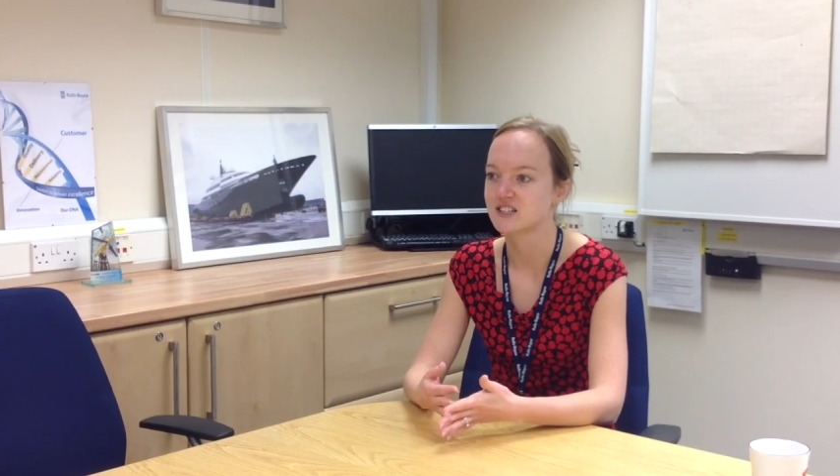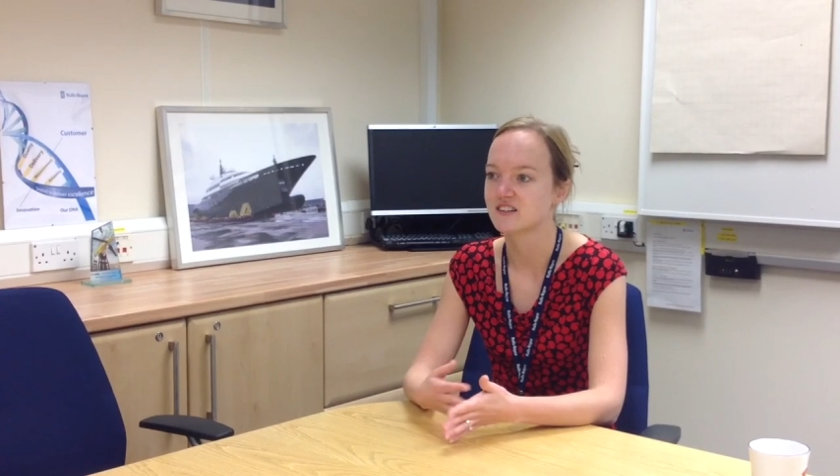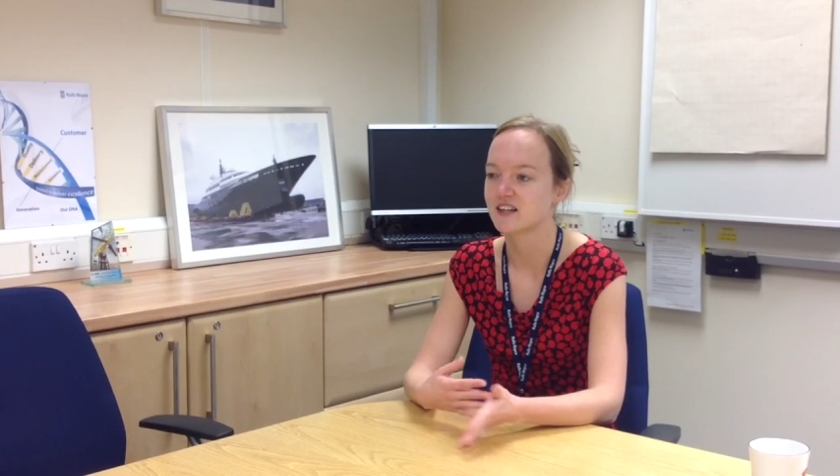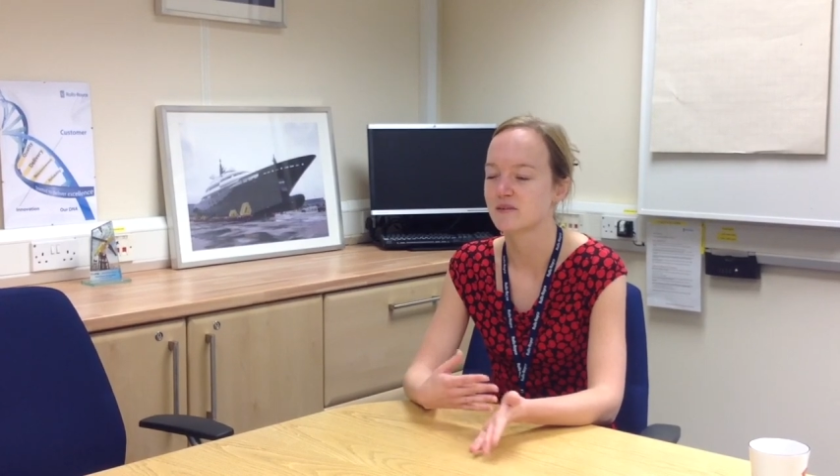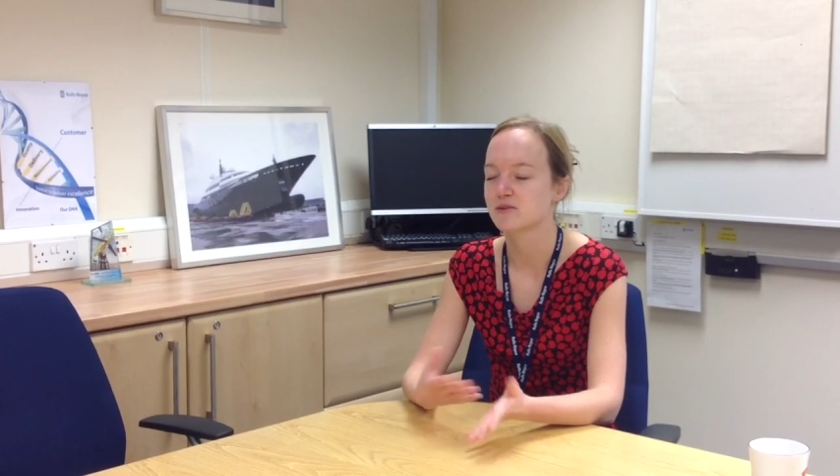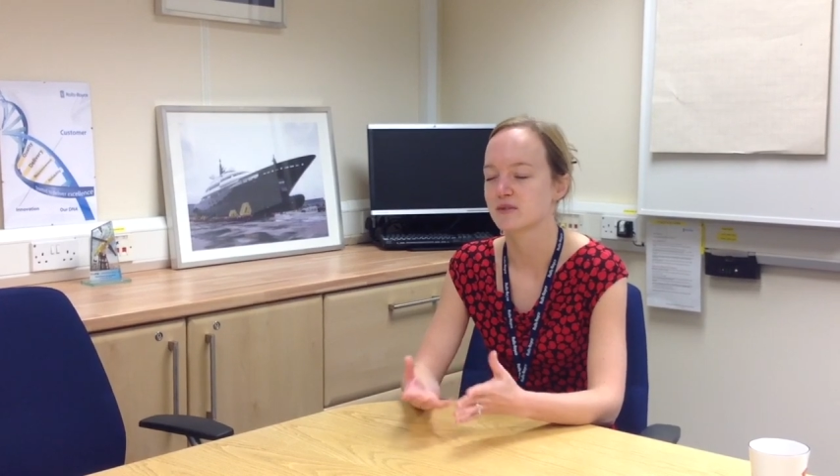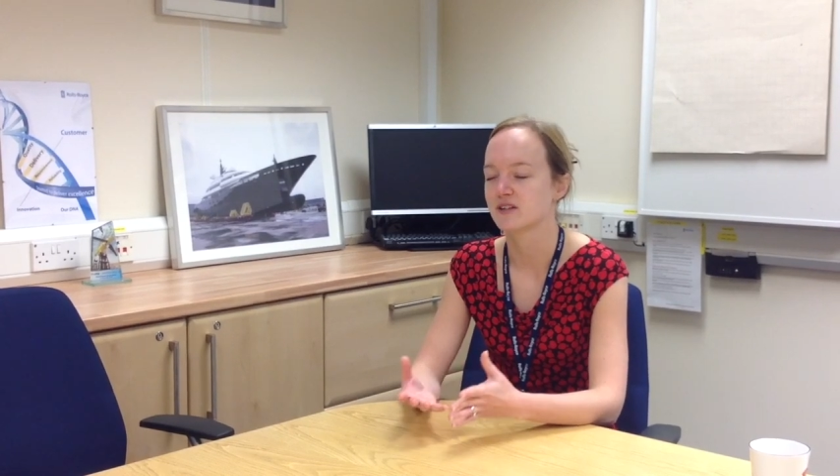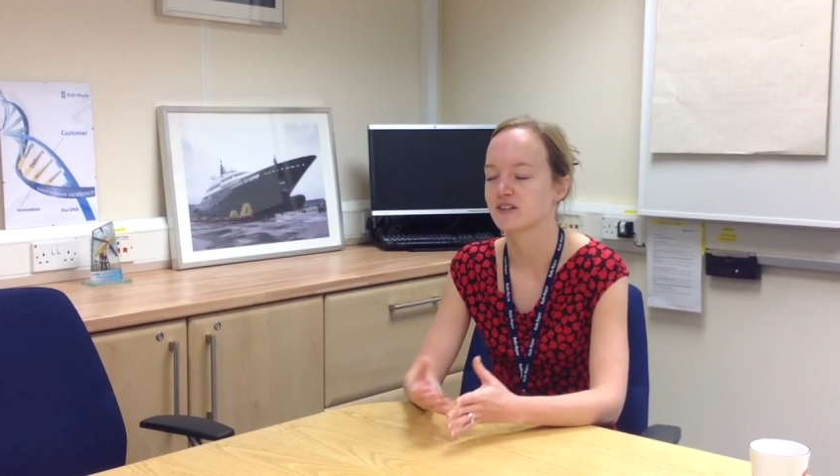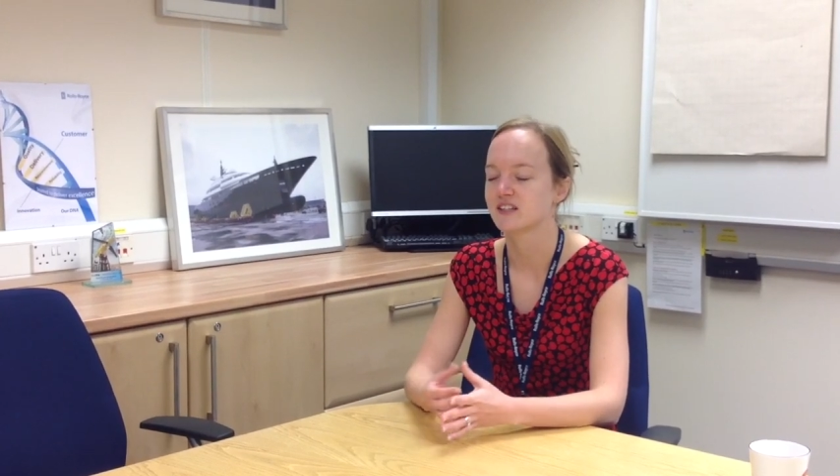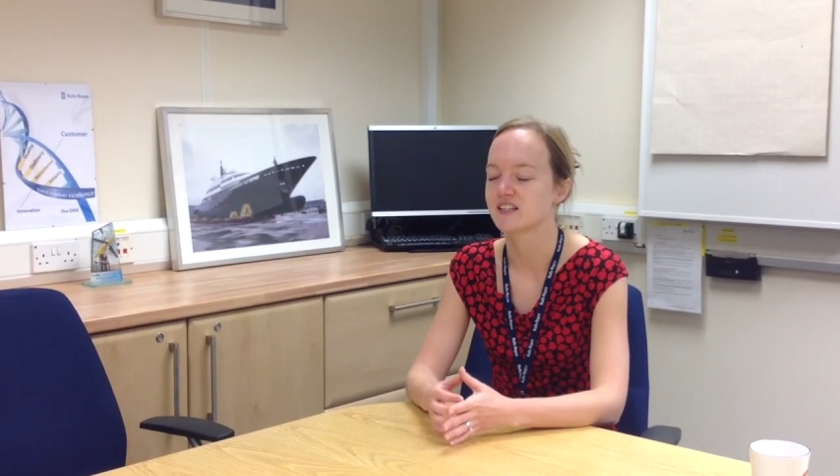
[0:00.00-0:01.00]
and that was when
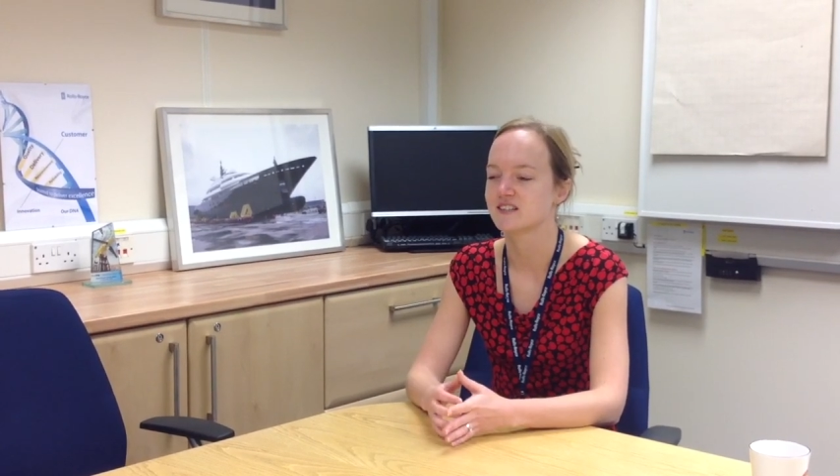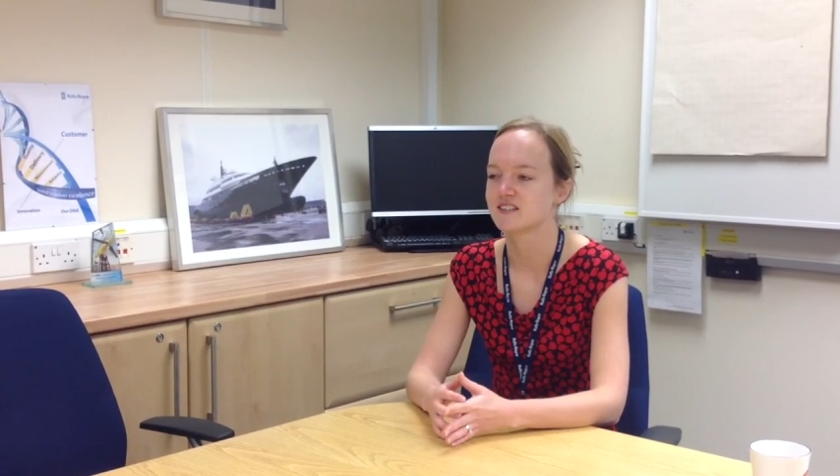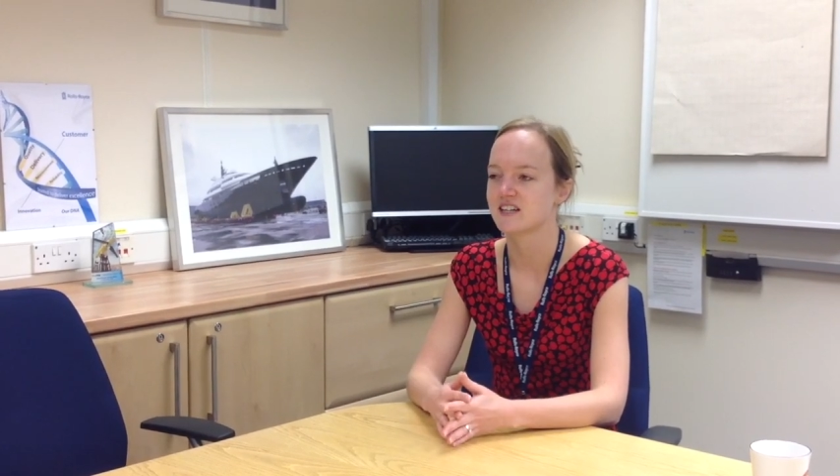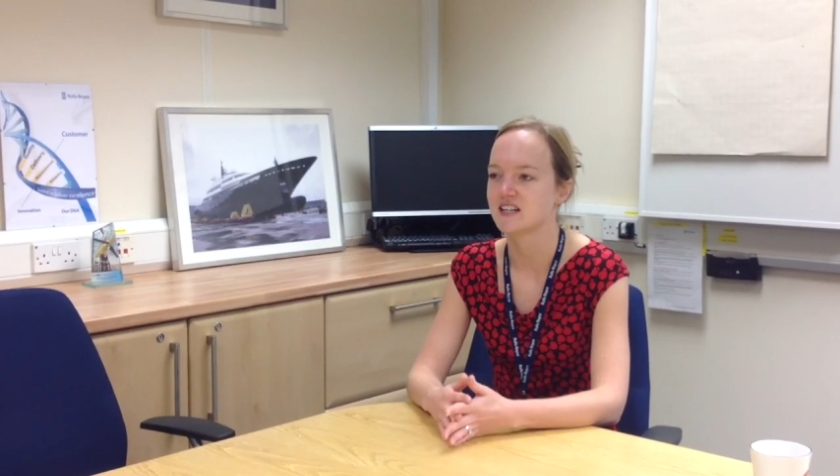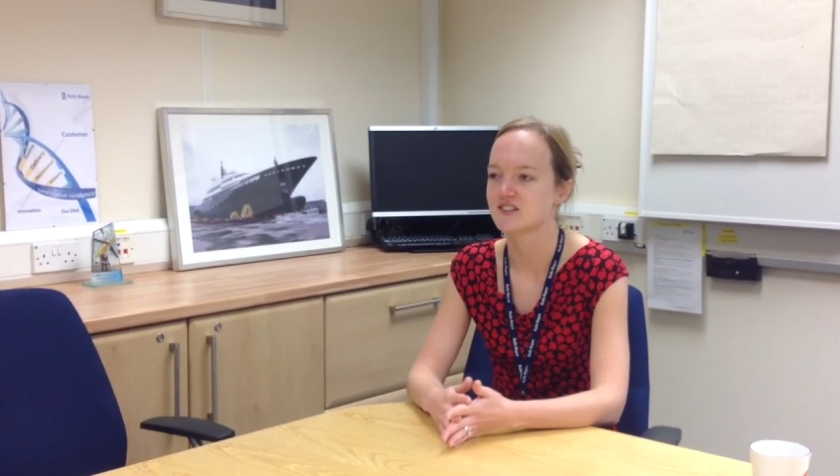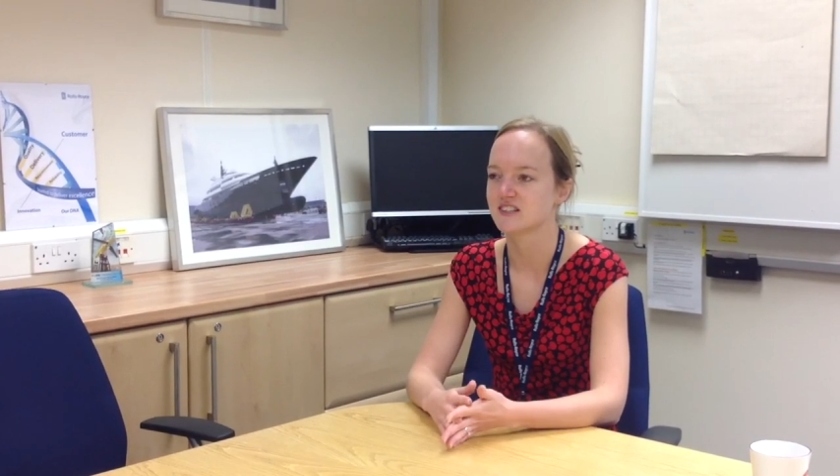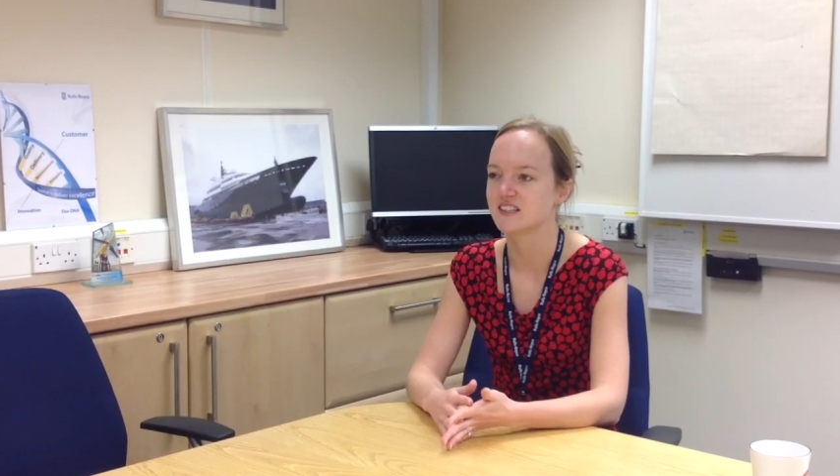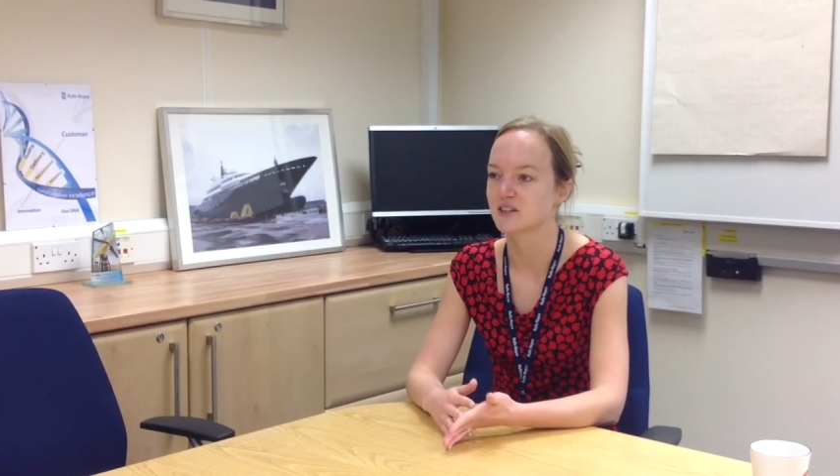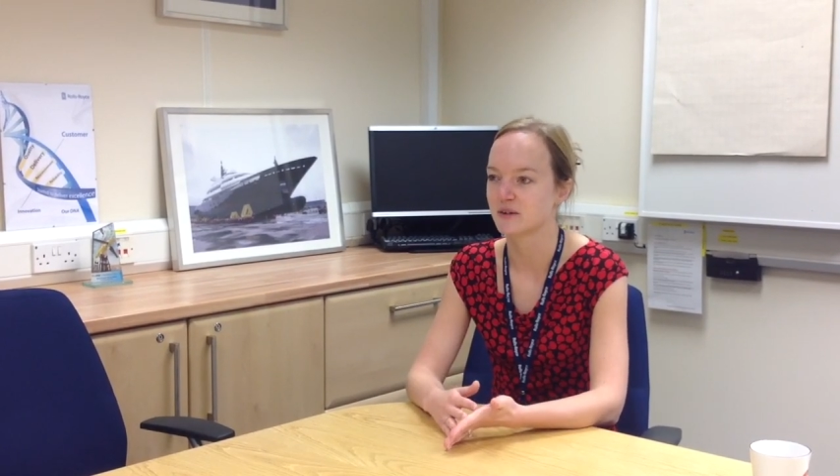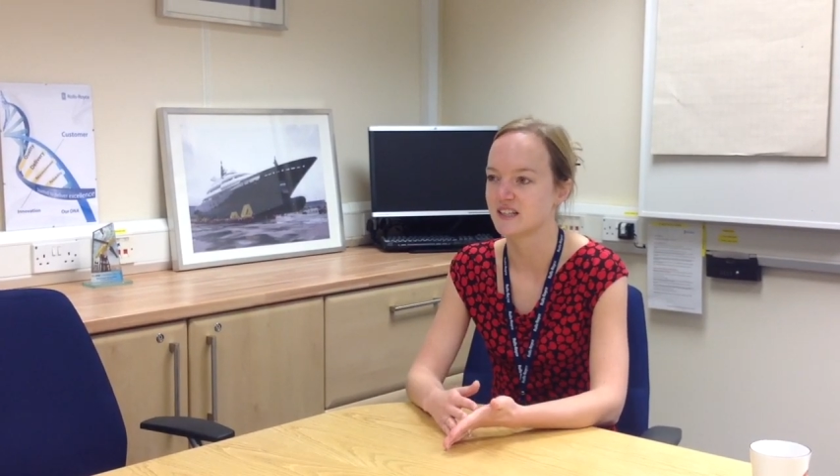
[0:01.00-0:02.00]
I realised actually
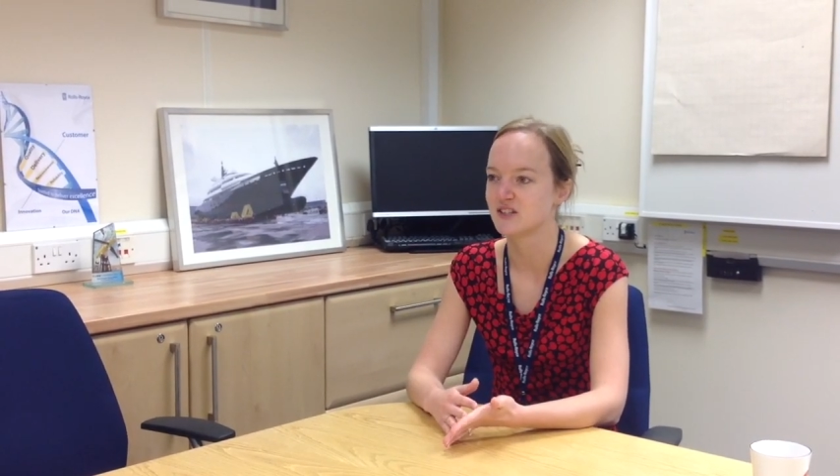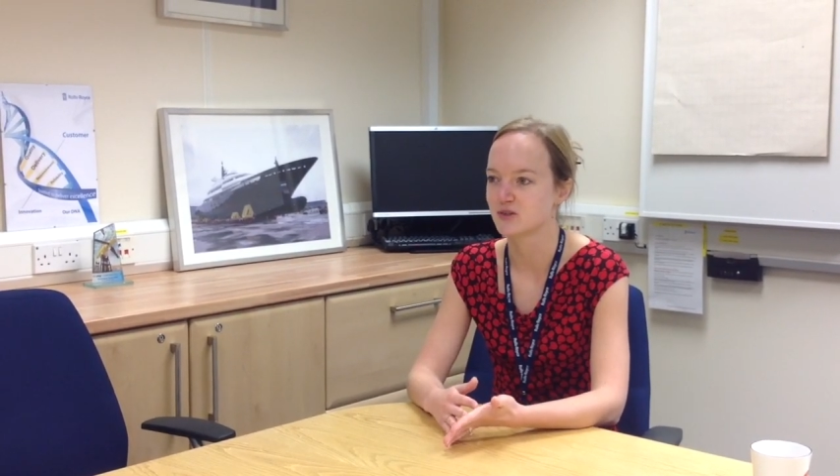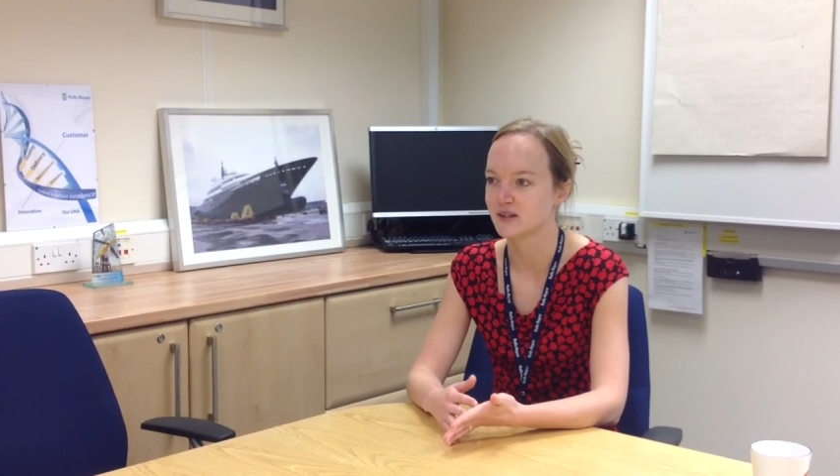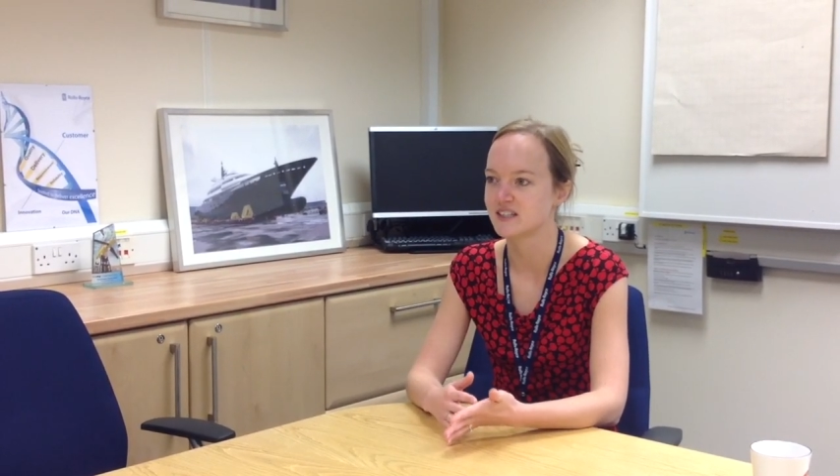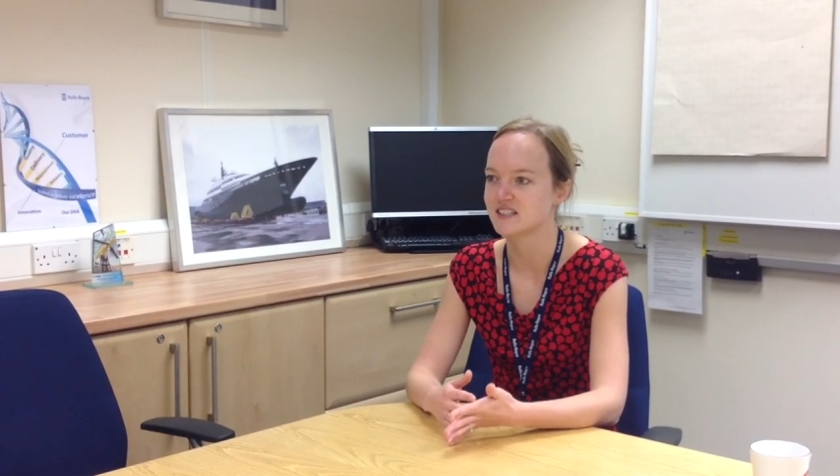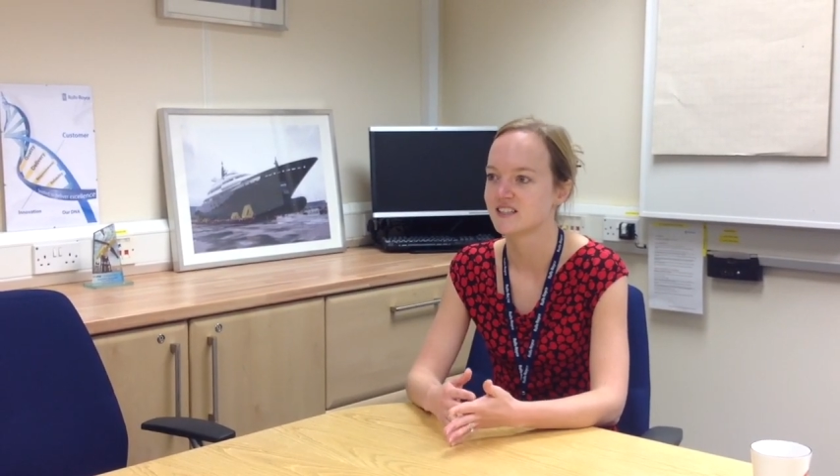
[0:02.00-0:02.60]
I quite enjoyed